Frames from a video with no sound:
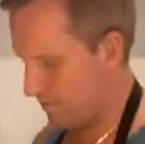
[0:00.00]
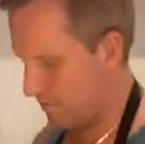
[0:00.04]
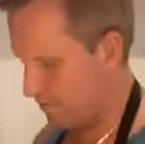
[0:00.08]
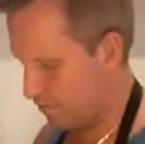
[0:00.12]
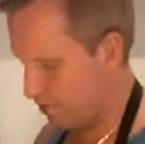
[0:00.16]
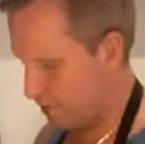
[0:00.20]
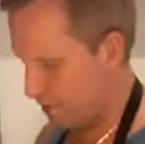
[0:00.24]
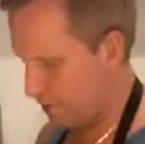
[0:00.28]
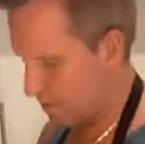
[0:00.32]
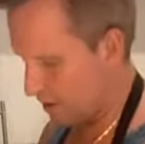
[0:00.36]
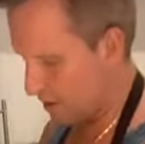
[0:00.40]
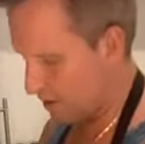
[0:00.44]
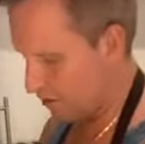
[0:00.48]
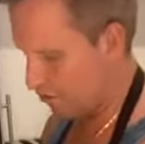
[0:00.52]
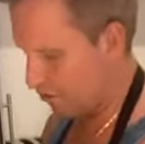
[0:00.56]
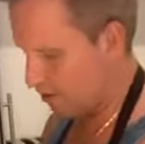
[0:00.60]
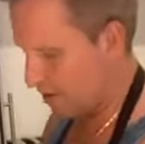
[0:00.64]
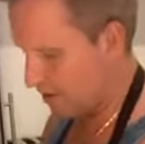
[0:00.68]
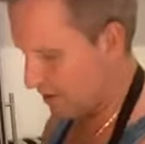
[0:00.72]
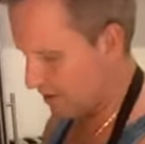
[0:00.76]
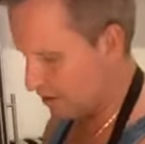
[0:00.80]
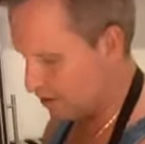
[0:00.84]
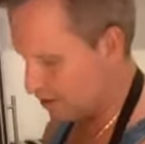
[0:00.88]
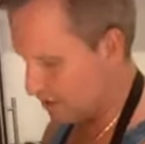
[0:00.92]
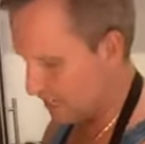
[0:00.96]
Right, I'm going to
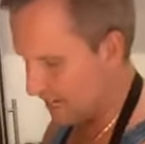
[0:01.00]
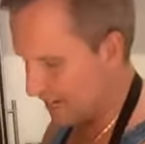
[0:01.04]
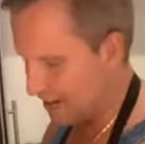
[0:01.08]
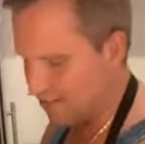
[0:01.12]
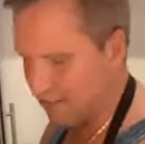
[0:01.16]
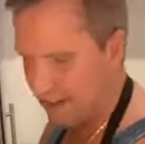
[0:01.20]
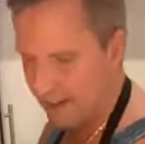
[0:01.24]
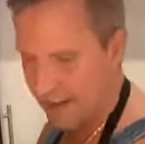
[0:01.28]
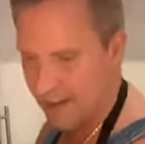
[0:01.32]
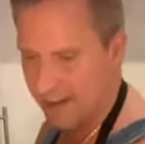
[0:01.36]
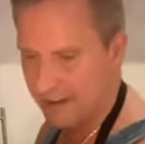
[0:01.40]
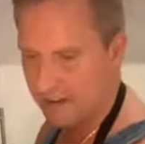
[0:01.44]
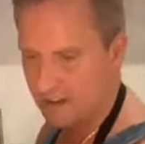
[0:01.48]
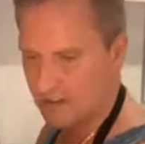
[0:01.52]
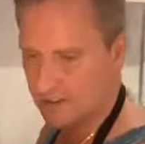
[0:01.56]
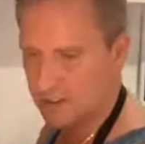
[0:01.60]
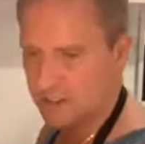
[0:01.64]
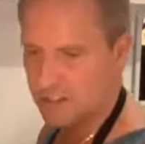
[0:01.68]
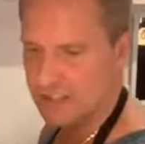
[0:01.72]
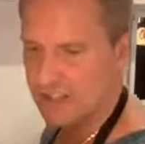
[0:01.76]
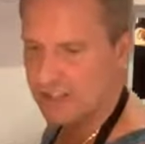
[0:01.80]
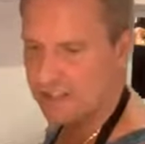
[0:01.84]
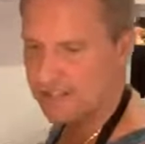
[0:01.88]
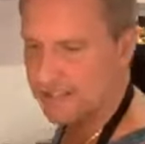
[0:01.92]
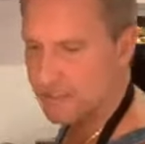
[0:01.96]
throw this celery in because
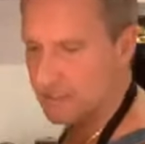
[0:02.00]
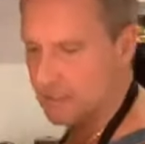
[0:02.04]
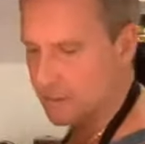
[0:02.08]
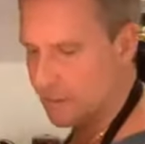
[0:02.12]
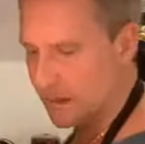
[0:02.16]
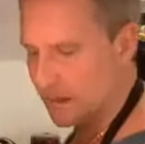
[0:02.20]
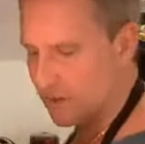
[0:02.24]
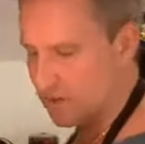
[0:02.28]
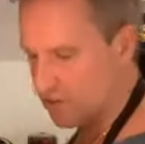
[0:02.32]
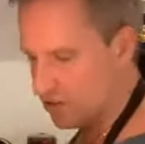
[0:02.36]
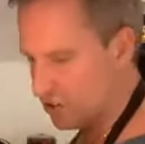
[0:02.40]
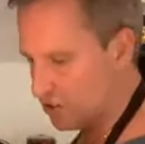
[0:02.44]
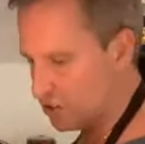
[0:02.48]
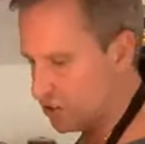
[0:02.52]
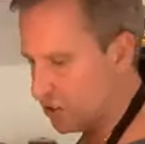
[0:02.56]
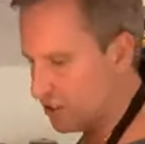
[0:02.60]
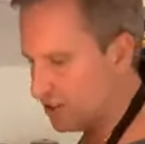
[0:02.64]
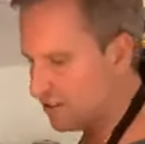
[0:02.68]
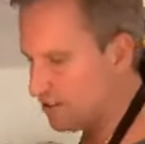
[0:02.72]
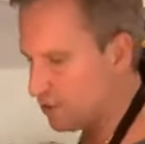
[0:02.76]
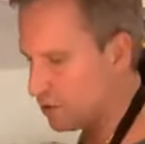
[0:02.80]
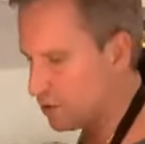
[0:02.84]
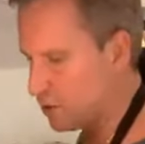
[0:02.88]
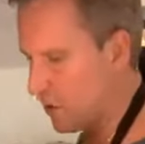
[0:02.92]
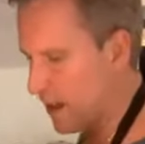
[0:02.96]
celery is a bit
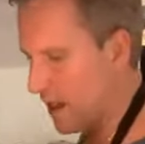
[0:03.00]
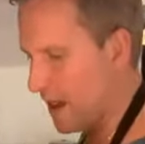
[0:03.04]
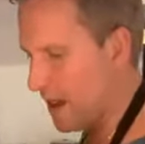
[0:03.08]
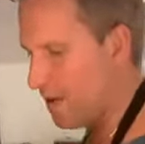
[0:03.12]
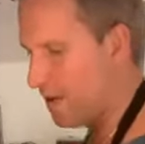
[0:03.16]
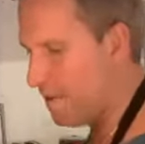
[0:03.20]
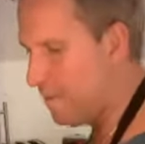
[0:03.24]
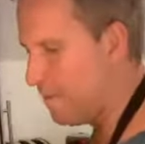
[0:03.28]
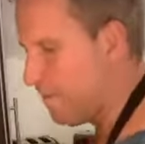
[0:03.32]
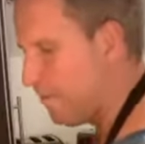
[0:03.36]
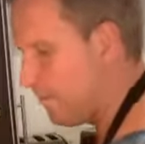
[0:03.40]
crunchier as well.